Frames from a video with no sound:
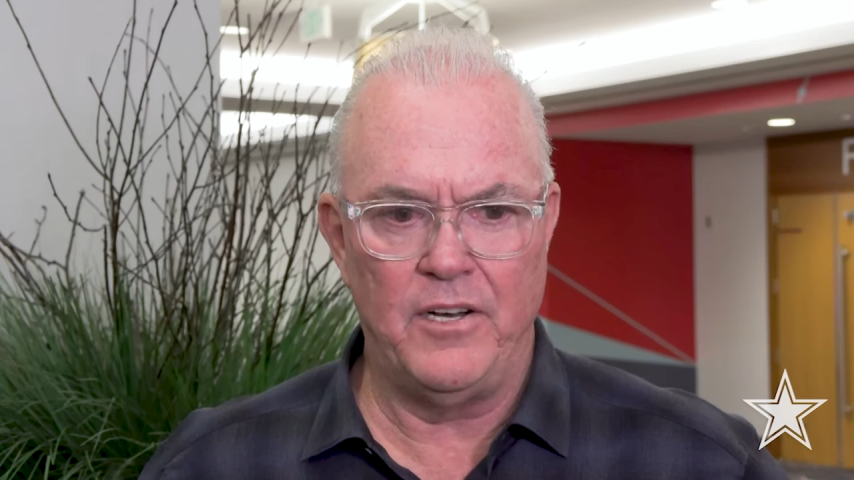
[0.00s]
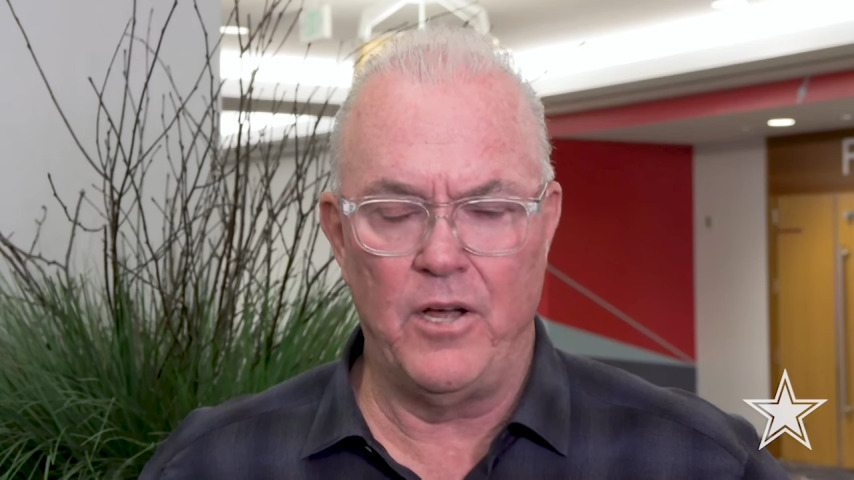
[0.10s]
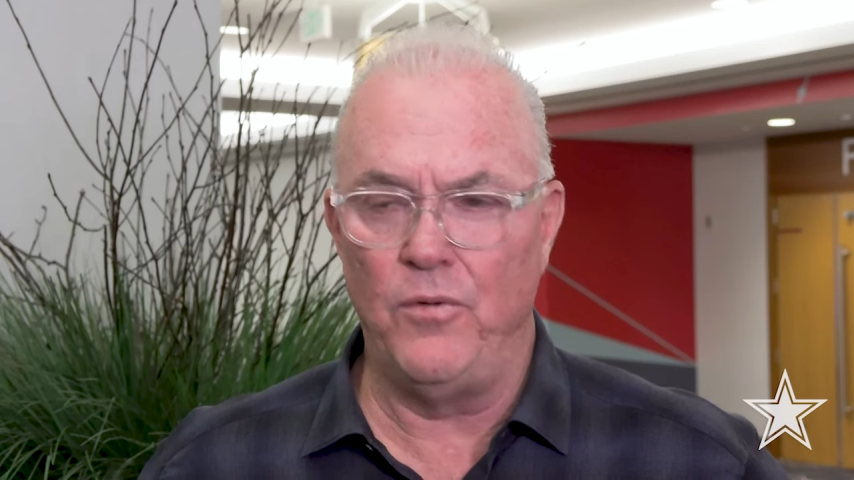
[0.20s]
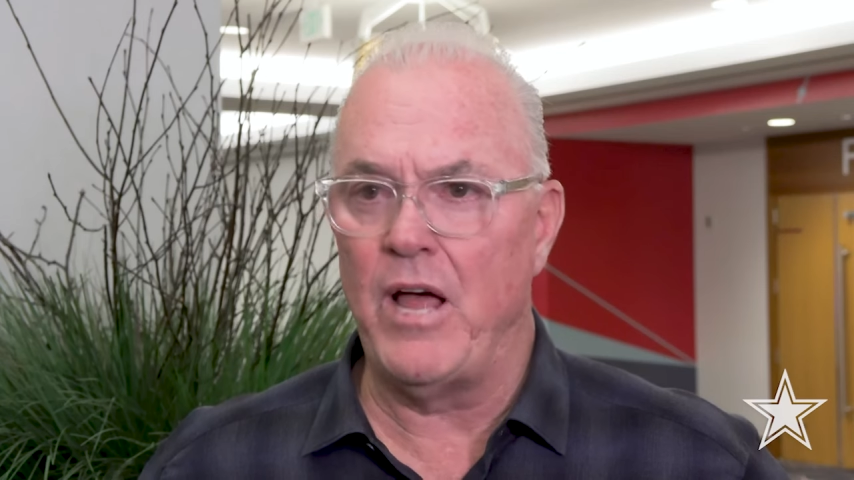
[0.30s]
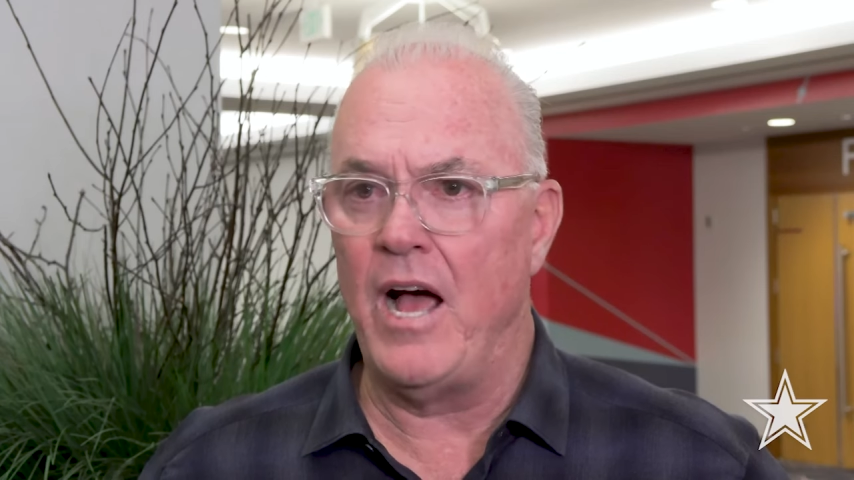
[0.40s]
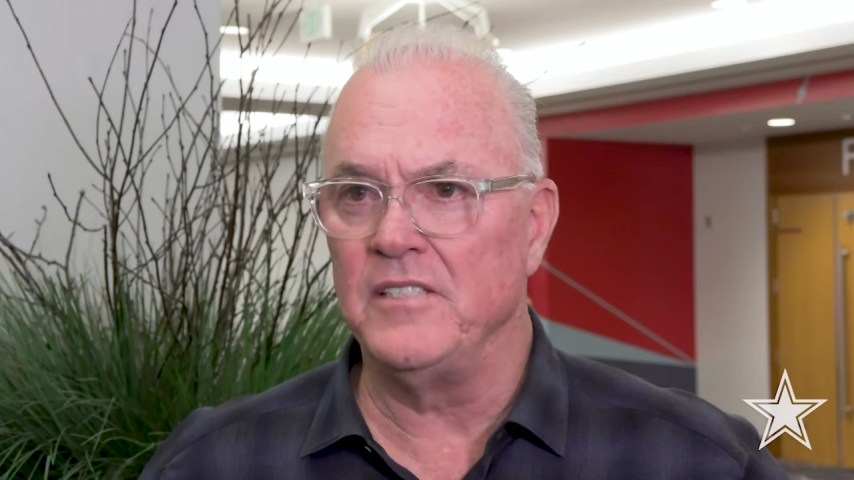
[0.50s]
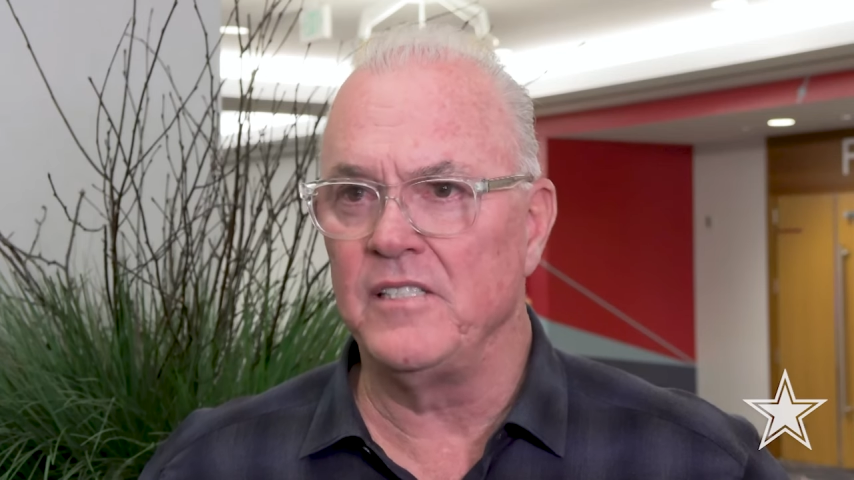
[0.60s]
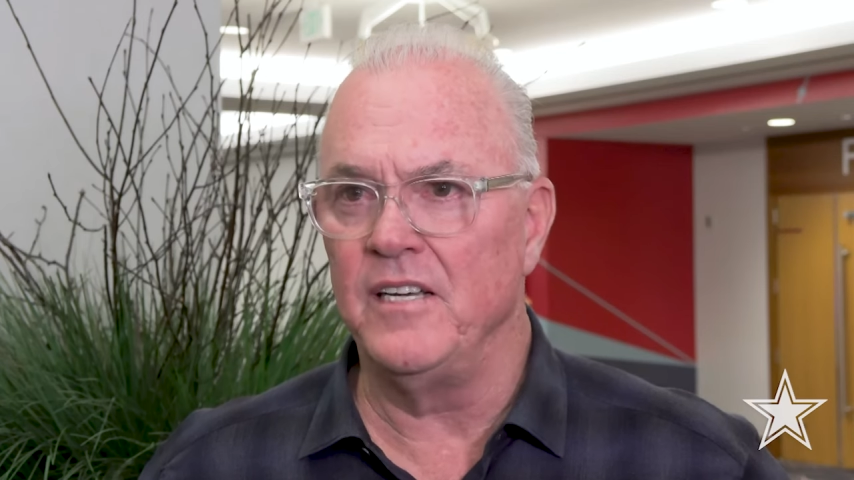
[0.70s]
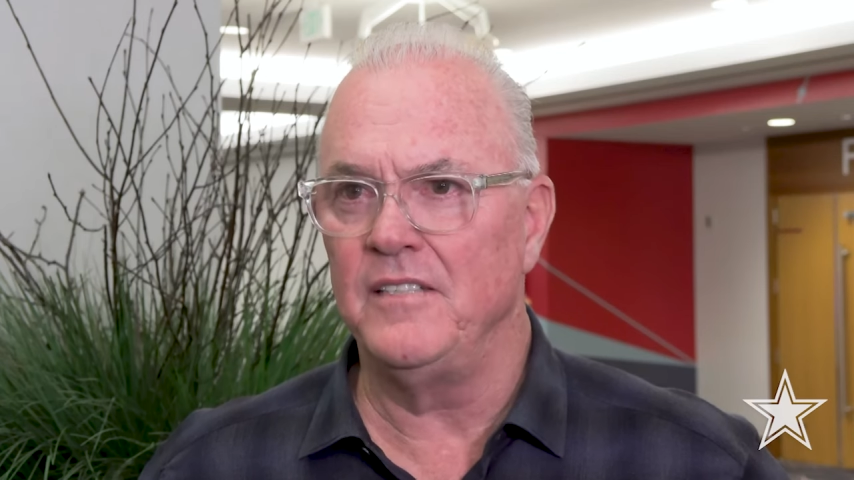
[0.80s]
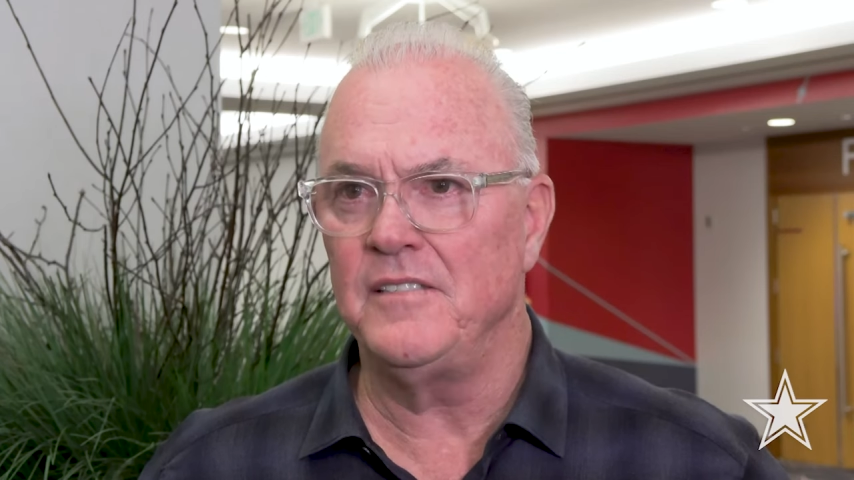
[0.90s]
no
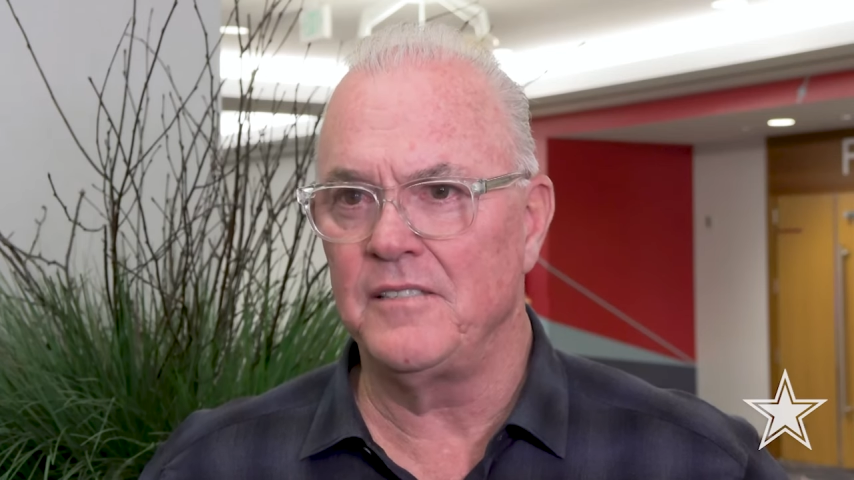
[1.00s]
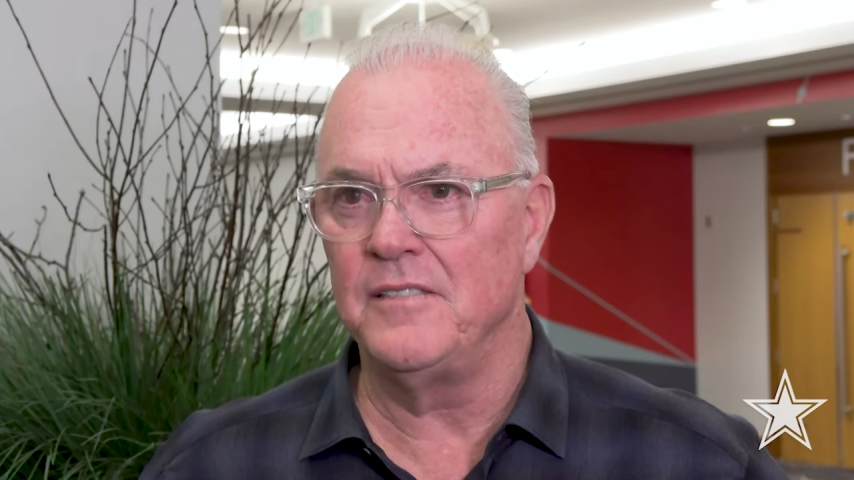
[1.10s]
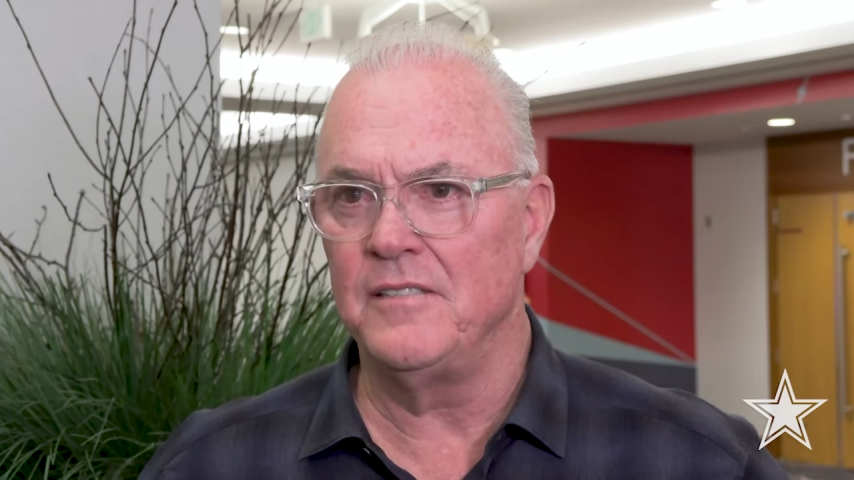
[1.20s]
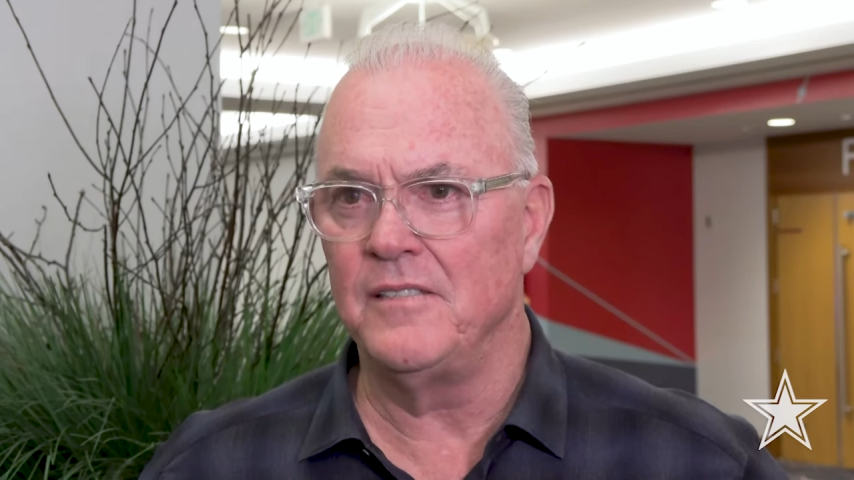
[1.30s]
nonsense,